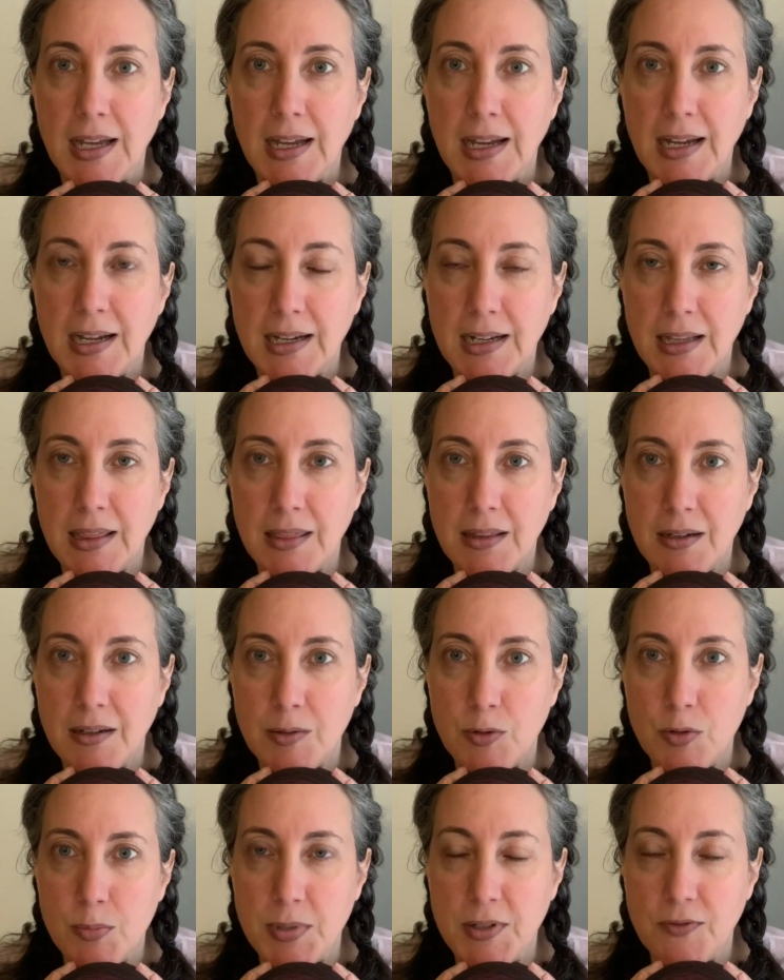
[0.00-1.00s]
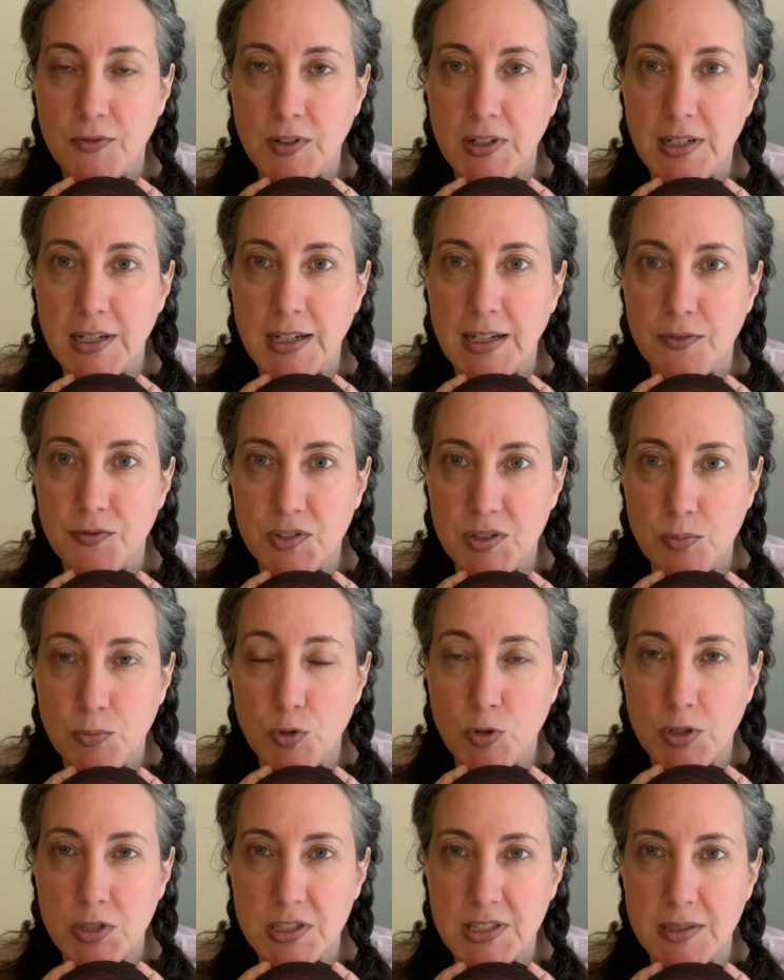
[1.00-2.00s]
And I thought it would be fun to have some
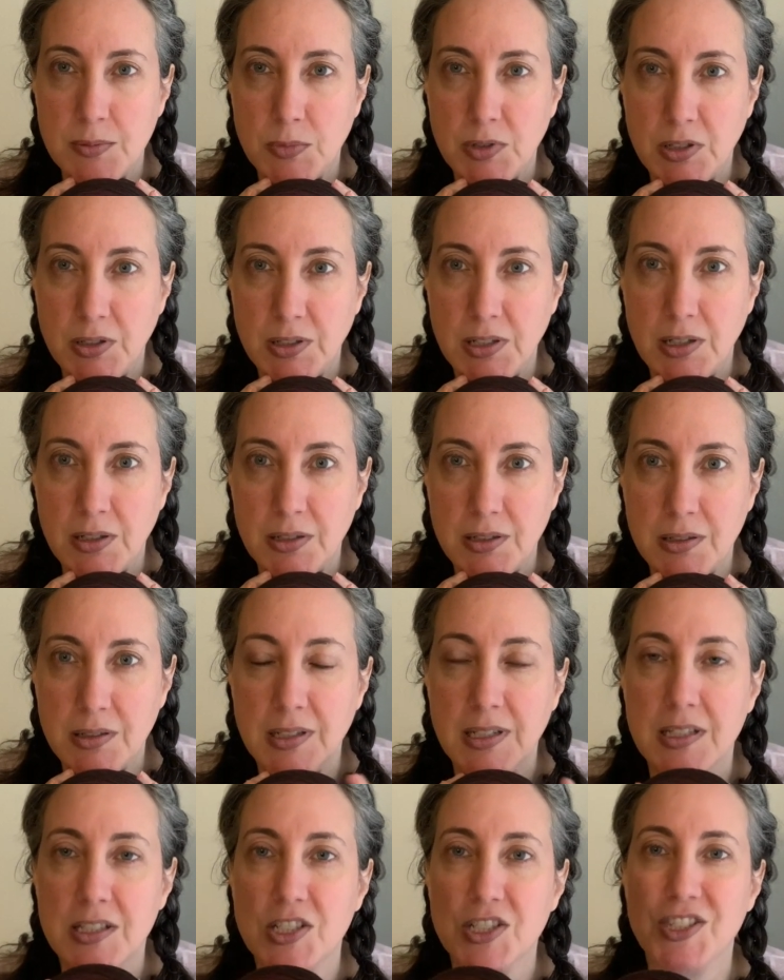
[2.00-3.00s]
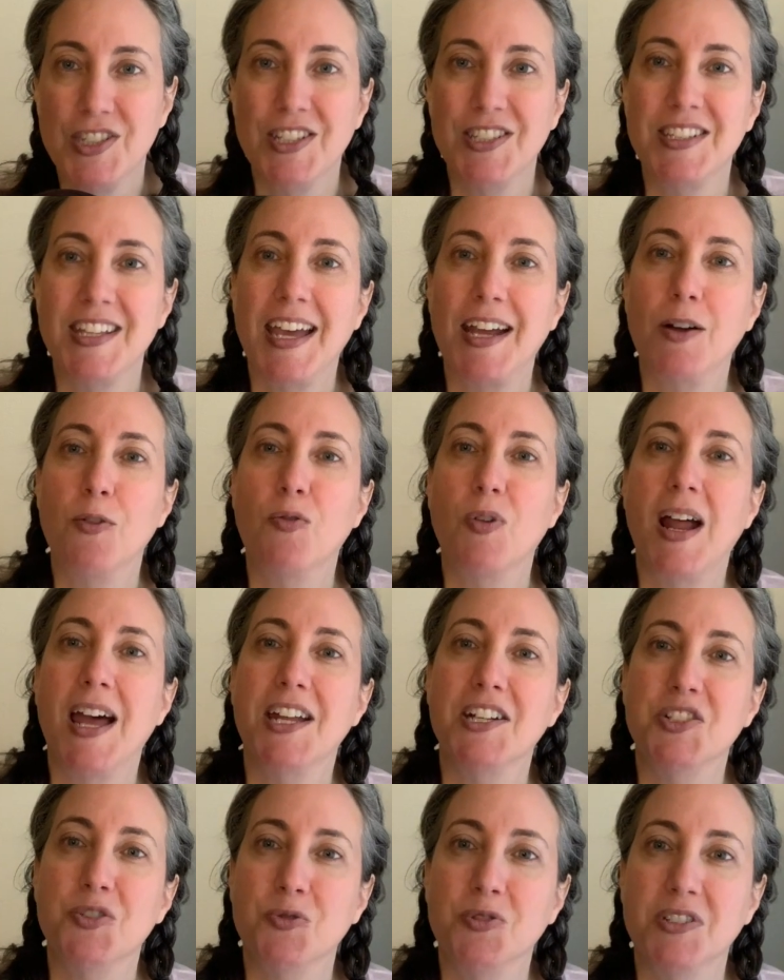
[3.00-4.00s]
more similar yarn. It just does that
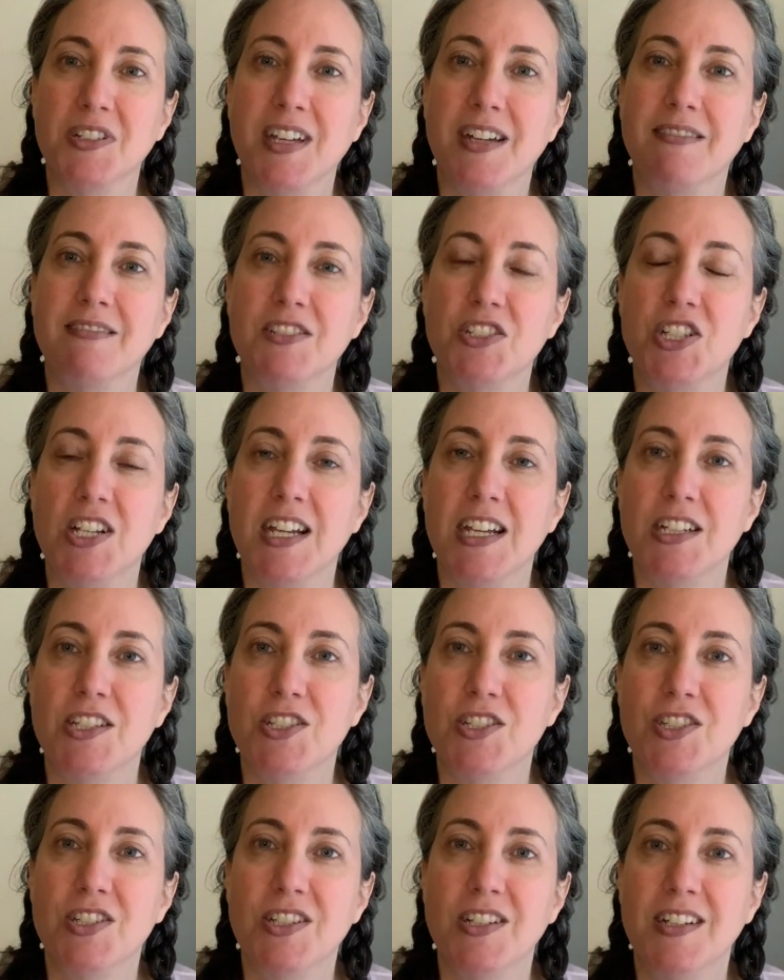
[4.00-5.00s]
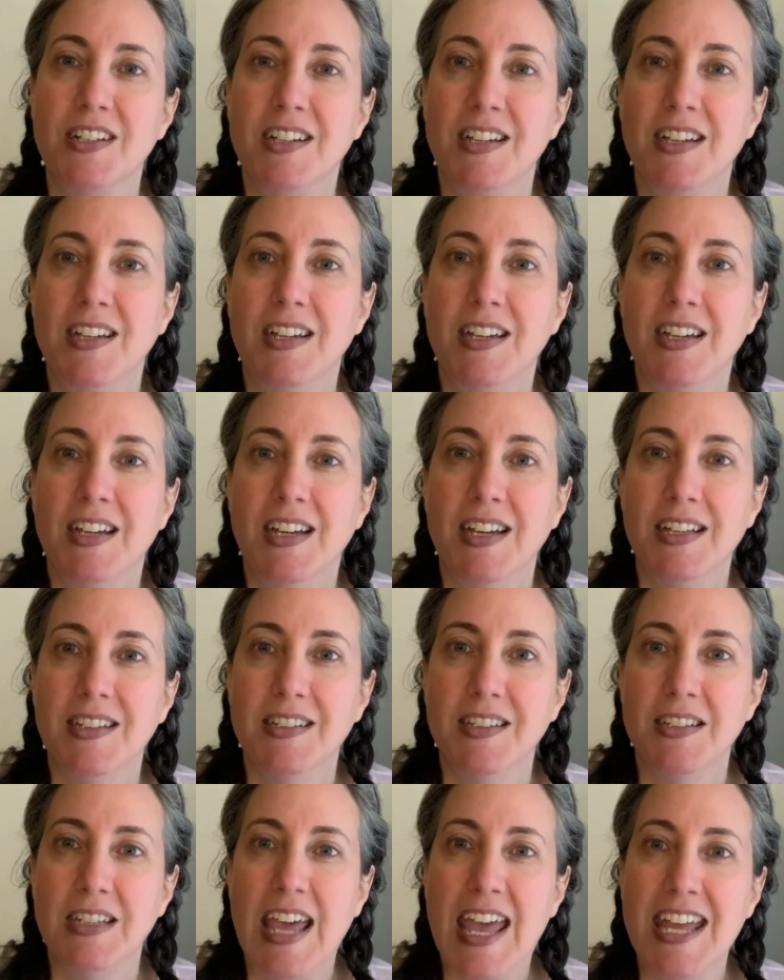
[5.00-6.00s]
gradual color change. And
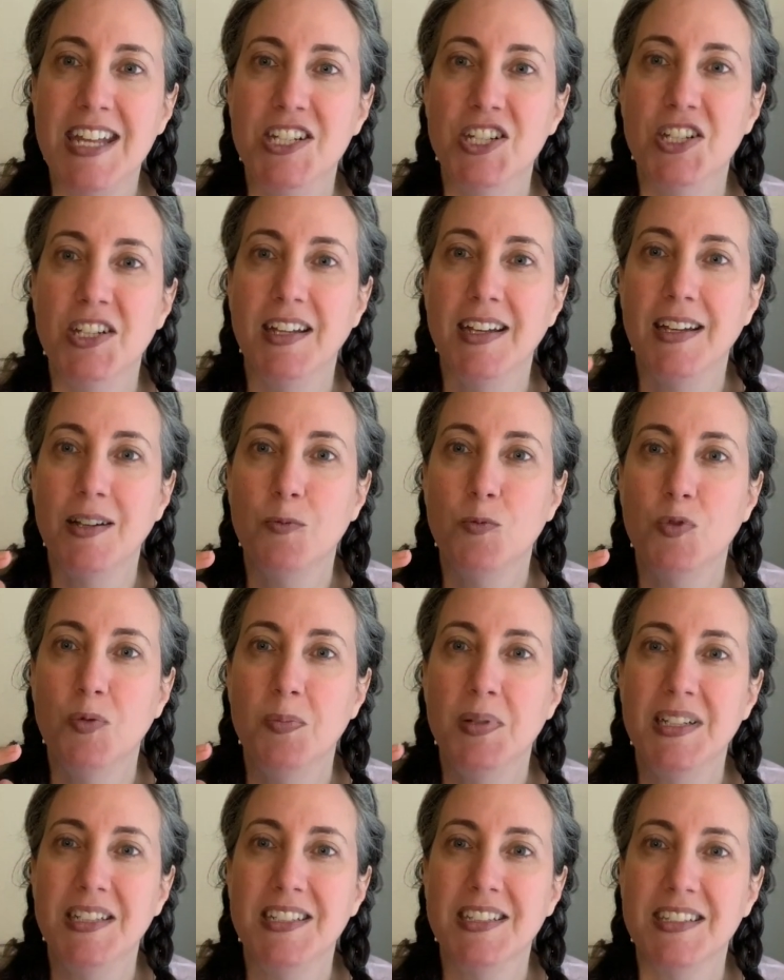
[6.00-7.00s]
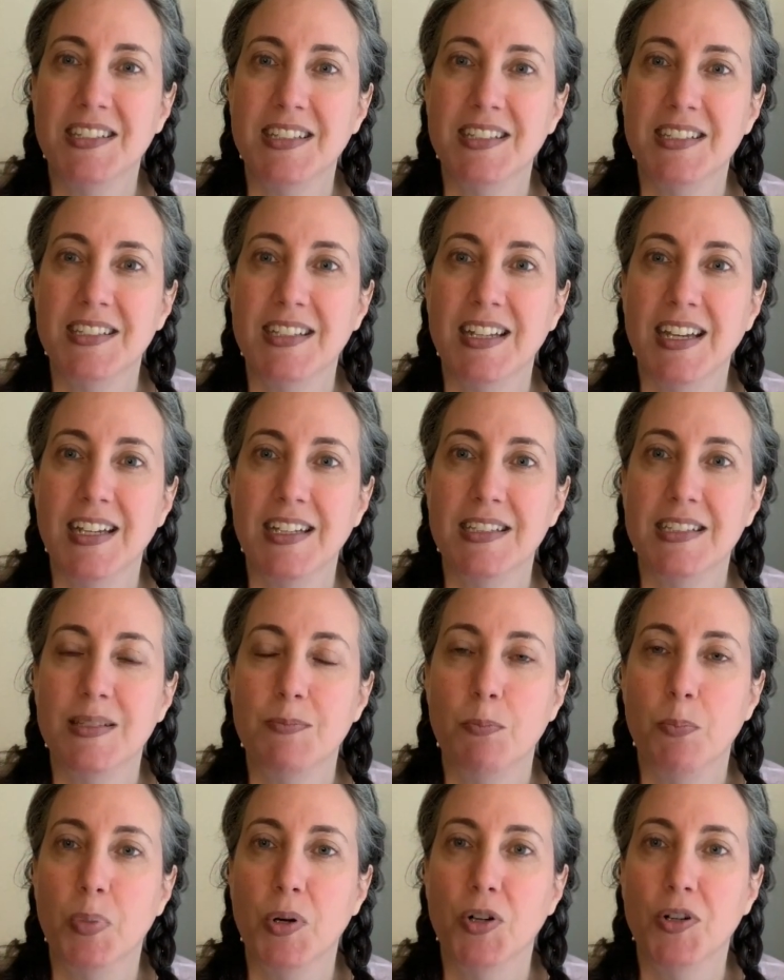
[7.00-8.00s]
the edging will be just this nice
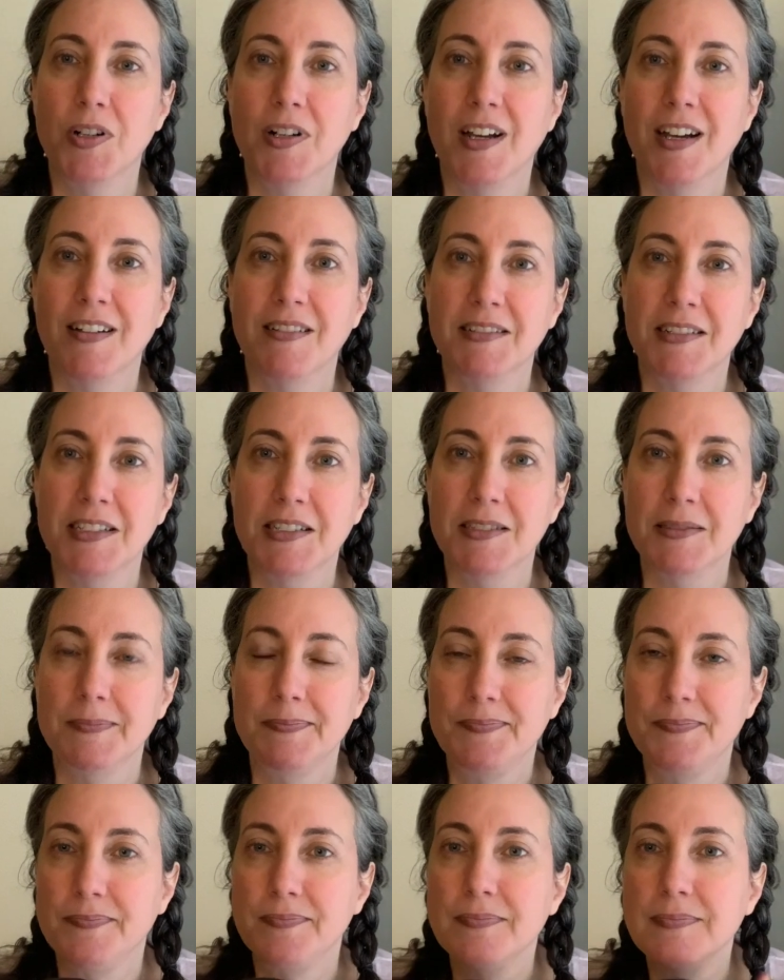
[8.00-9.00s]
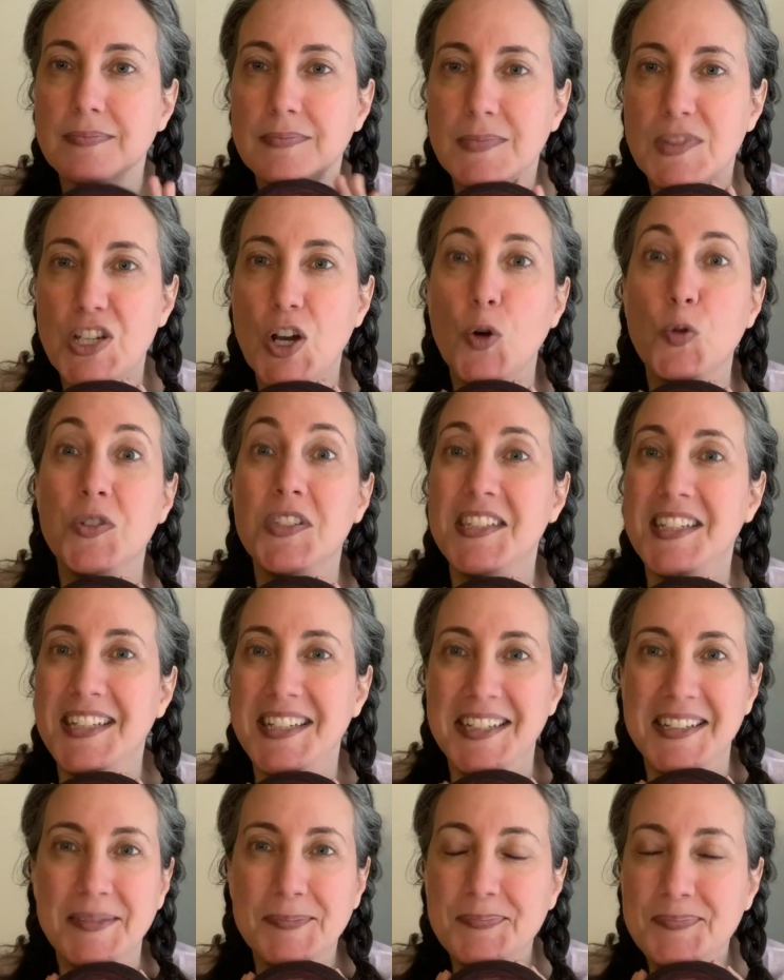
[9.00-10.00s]
burnt color. Toasty.